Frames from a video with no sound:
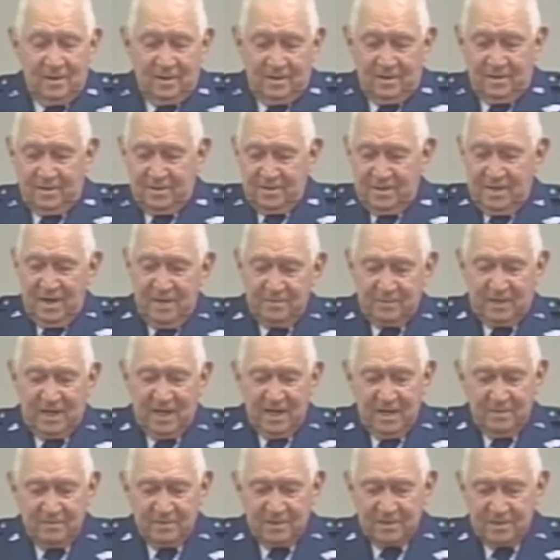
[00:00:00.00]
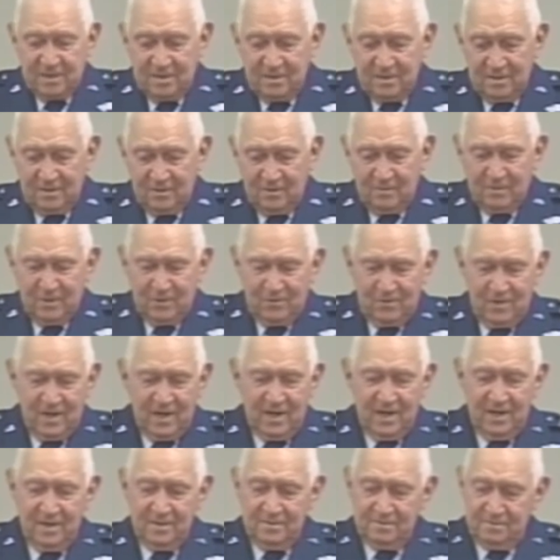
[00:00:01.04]
This Jap captain sitting on my
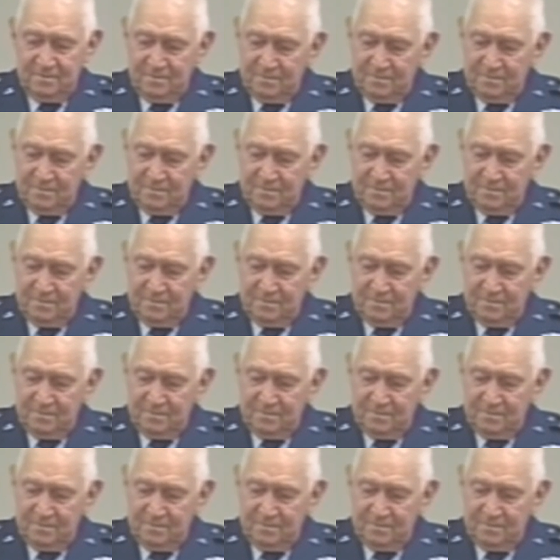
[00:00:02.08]
right,